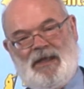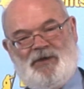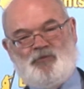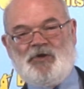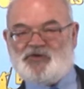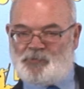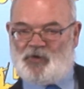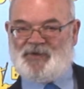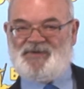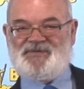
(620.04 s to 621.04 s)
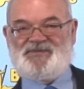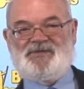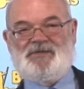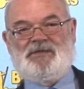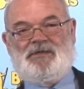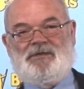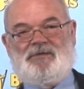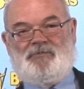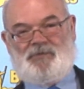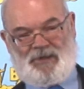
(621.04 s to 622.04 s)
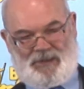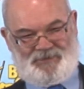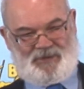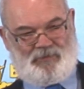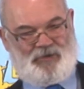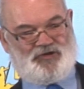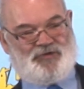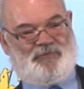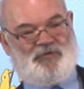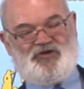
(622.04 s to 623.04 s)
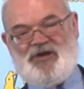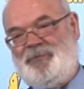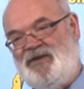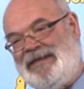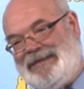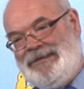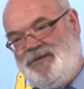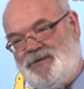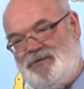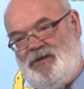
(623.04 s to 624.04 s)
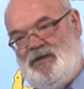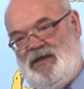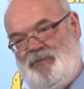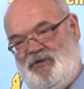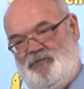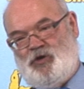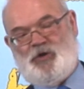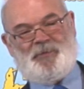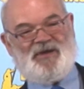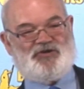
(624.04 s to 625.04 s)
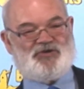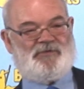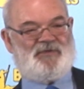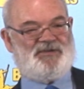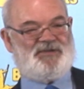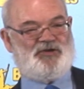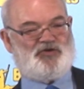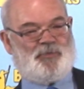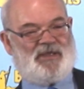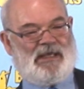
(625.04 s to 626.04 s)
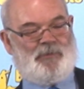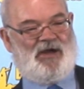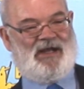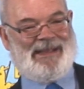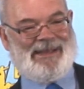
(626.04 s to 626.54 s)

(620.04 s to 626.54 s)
At which point, slight digression, the Japanese Army of Occupation of Indonesia became our